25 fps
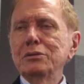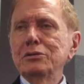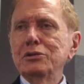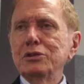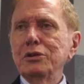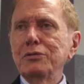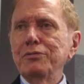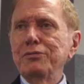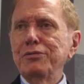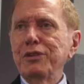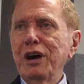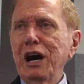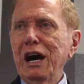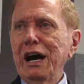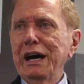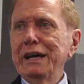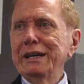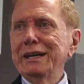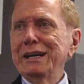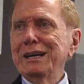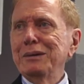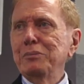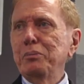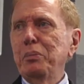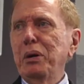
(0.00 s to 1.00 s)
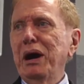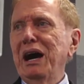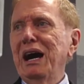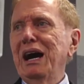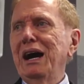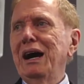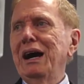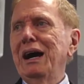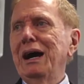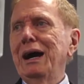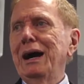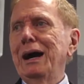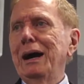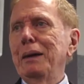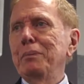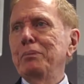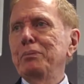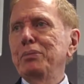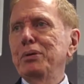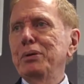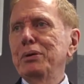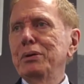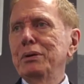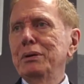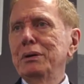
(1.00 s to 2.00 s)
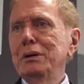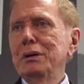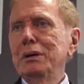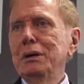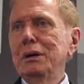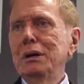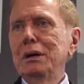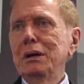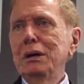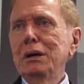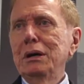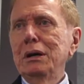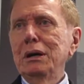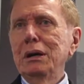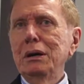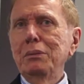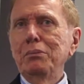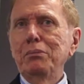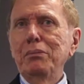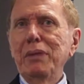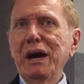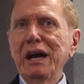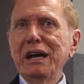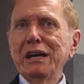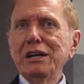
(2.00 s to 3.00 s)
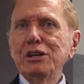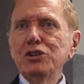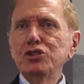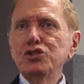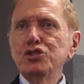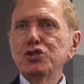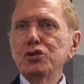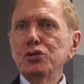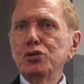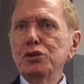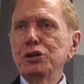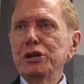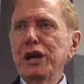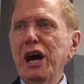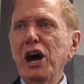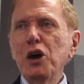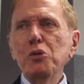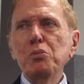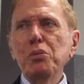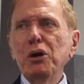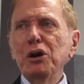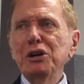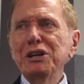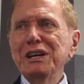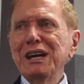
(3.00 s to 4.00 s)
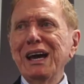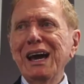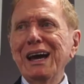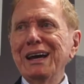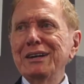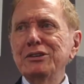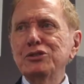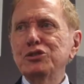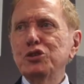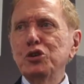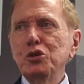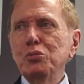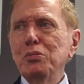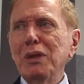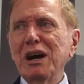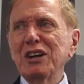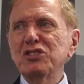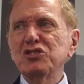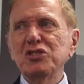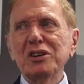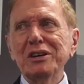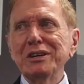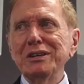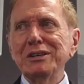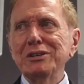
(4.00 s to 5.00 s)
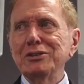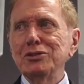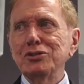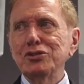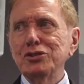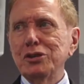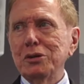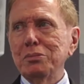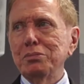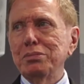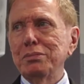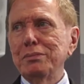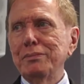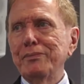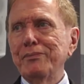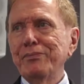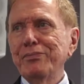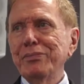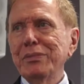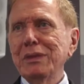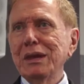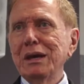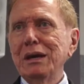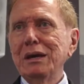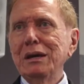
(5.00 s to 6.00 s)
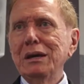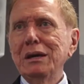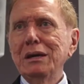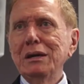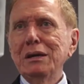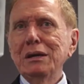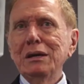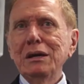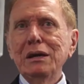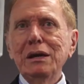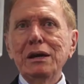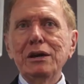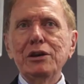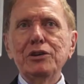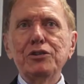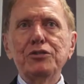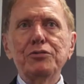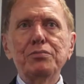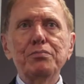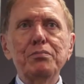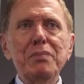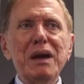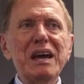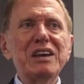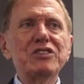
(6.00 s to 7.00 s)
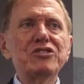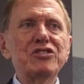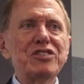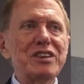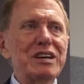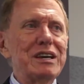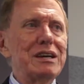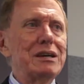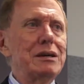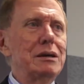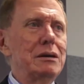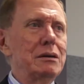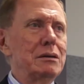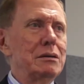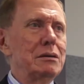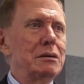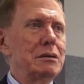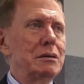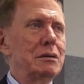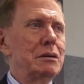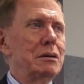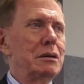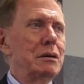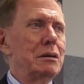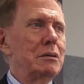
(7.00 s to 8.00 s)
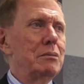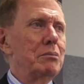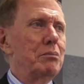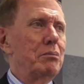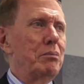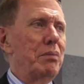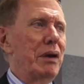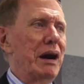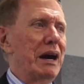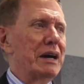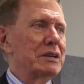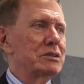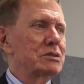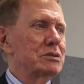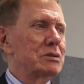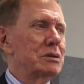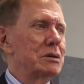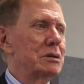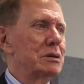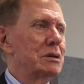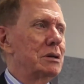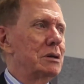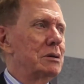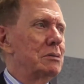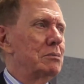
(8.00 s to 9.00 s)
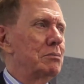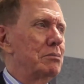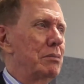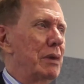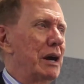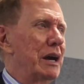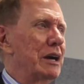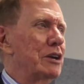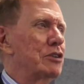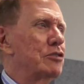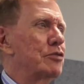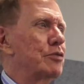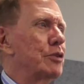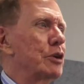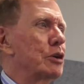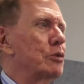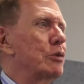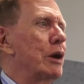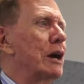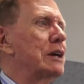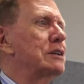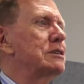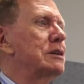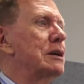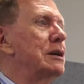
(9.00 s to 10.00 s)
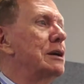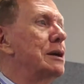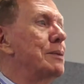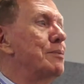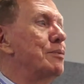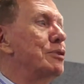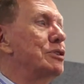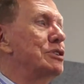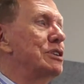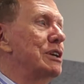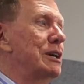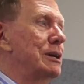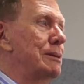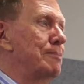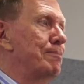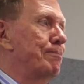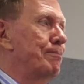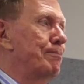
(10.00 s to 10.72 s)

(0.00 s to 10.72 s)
dividing power up, making sure nobody had too much leadership, is messy, but makes for greater liberty.